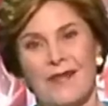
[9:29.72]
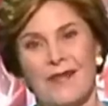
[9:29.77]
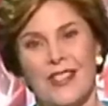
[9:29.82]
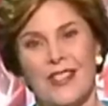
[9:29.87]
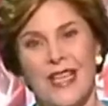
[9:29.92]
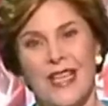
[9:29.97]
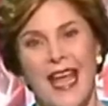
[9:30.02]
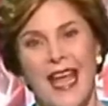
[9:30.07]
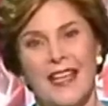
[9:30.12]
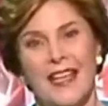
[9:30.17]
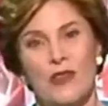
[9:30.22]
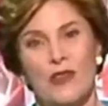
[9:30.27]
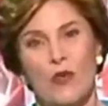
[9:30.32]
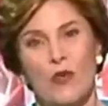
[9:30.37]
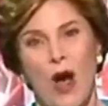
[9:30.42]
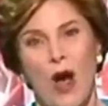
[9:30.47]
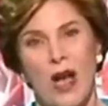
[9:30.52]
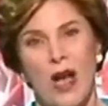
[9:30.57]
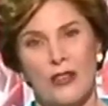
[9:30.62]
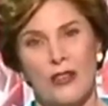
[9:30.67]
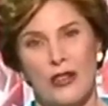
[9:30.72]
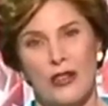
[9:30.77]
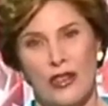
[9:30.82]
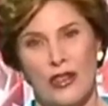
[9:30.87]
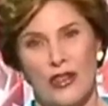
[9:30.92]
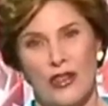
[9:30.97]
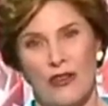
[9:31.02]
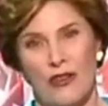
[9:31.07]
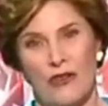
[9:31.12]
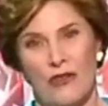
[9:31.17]
stands watch
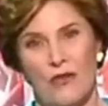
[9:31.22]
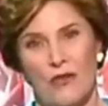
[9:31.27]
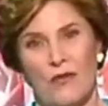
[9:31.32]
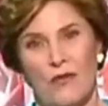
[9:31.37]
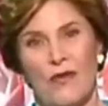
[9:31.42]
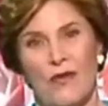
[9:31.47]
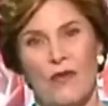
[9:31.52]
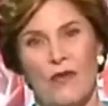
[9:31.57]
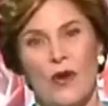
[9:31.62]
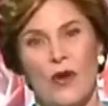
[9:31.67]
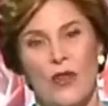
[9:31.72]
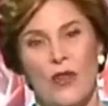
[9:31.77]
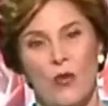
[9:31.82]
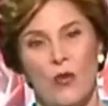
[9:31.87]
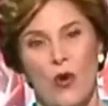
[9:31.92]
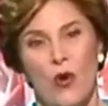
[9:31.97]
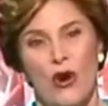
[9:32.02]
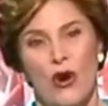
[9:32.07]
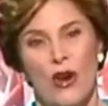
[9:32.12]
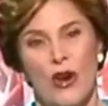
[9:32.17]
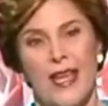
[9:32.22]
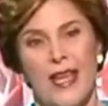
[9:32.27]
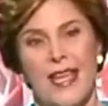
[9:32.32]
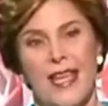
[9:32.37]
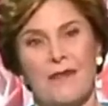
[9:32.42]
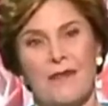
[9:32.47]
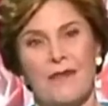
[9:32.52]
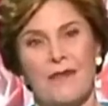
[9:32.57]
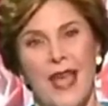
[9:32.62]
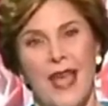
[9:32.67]
too, with worry
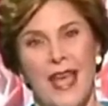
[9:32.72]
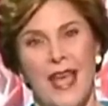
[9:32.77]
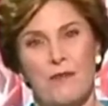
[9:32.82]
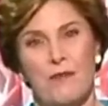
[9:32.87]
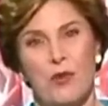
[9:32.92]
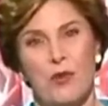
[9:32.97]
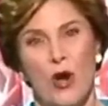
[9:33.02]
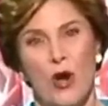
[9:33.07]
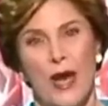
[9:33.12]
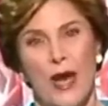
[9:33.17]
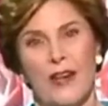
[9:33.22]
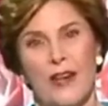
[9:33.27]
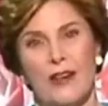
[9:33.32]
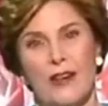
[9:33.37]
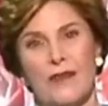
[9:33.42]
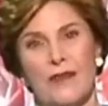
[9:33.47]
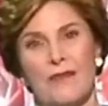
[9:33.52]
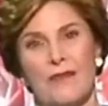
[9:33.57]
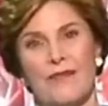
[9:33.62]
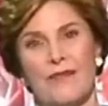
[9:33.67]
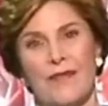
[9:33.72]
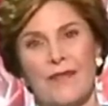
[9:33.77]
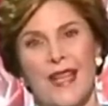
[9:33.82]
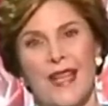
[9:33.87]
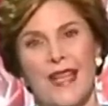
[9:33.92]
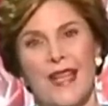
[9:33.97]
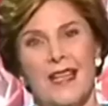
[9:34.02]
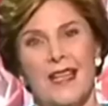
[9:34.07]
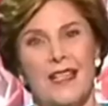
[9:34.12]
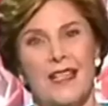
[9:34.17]
and prayer.
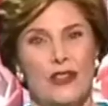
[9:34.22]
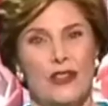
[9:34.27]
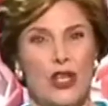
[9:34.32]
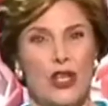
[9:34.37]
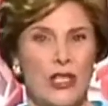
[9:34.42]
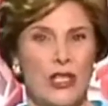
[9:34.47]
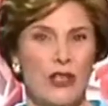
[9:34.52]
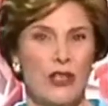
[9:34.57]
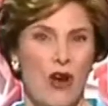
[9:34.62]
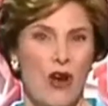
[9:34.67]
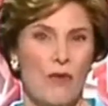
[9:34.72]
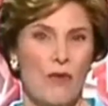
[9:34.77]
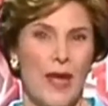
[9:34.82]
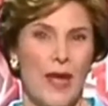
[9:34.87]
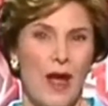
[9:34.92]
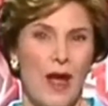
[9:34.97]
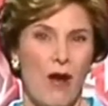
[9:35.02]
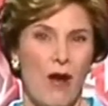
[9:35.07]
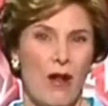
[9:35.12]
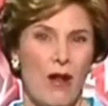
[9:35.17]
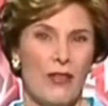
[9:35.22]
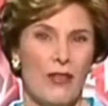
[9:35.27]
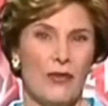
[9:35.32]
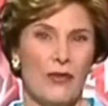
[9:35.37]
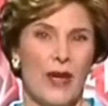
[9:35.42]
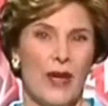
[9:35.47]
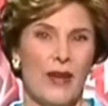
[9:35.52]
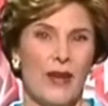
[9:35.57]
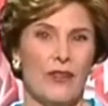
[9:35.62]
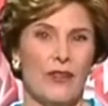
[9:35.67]
She told me all
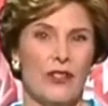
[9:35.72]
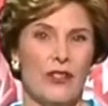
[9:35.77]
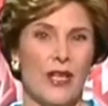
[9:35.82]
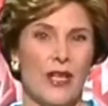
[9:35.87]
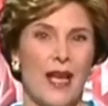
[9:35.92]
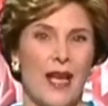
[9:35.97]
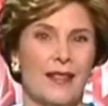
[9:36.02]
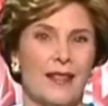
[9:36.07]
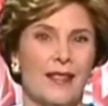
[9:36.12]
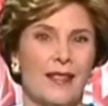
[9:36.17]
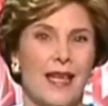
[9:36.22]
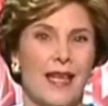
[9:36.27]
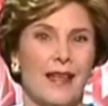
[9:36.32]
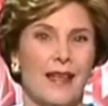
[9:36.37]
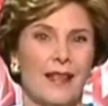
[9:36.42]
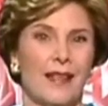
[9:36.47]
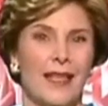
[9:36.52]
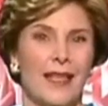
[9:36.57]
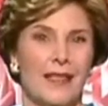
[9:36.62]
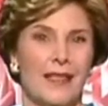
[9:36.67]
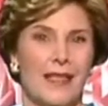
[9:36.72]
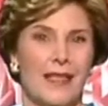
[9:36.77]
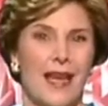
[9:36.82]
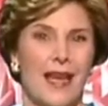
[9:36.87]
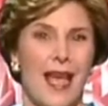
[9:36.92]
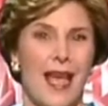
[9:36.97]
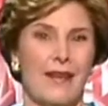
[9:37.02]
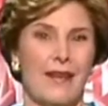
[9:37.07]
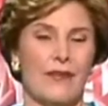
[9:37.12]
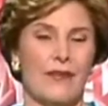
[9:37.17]
three of her sons enlisted
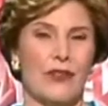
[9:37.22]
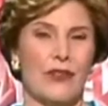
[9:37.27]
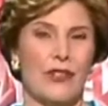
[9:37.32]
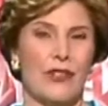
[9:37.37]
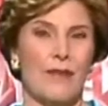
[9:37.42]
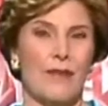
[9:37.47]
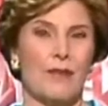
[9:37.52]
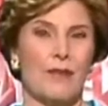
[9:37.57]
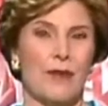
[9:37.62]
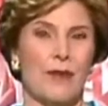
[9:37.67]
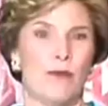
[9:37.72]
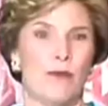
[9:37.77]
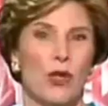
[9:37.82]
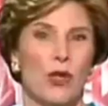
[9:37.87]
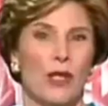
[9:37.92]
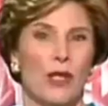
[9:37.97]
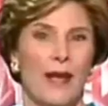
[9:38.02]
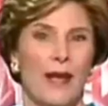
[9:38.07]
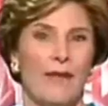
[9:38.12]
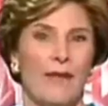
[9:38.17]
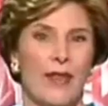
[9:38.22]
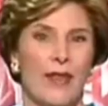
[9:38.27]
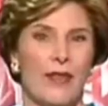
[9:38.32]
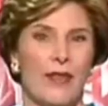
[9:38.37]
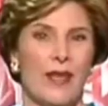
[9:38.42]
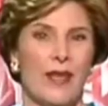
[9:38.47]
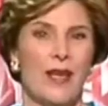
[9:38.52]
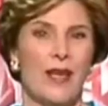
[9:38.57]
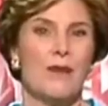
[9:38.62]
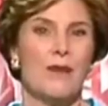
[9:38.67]
after September 11th
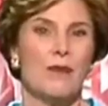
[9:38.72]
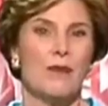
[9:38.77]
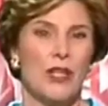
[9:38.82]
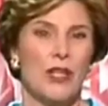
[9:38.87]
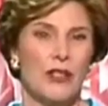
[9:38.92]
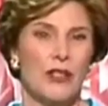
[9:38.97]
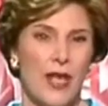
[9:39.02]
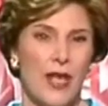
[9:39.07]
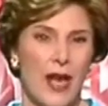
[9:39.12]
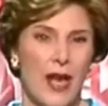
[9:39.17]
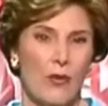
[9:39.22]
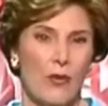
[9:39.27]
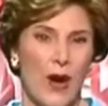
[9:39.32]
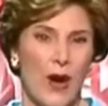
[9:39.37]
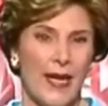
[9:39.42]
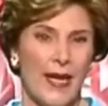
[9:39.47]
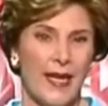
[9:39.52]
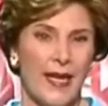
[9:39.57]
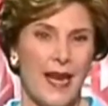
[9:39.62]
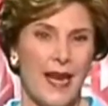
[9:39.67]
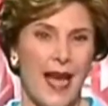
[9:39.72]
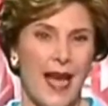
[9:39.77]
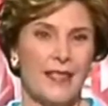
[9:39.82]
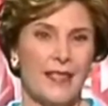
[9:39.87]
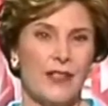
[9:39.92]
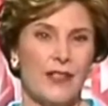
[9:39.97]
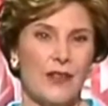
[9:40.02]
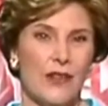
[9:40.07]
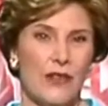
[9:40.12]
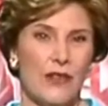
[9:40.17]
because they
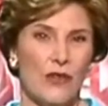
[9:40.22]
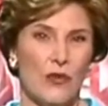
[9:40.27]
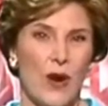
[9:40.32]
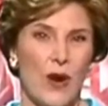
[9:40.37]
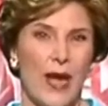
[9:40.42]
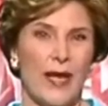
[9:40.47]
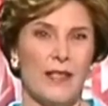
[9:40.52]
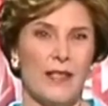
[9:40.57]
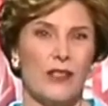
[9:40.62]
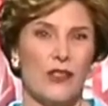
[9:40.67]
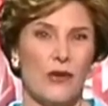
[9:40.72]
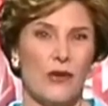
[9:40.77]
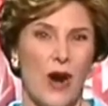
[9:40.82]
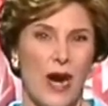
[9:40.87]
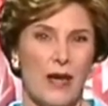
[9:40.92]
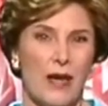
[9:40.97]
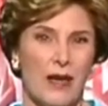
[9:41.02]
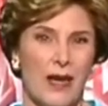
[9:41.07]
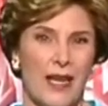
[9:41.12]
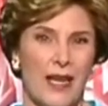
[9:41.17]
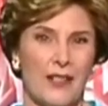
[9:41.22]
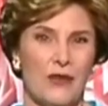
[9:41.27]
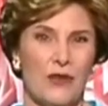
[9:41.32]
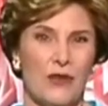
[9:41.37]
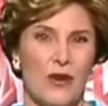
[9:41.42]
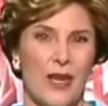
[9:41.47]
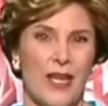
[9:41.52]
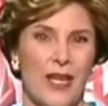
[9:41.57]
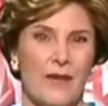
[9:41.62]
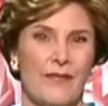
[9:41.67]
recognized the threat to our
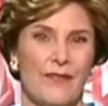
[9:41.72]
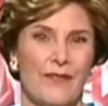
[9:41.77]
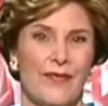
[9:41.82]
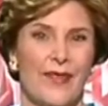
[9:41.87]
country.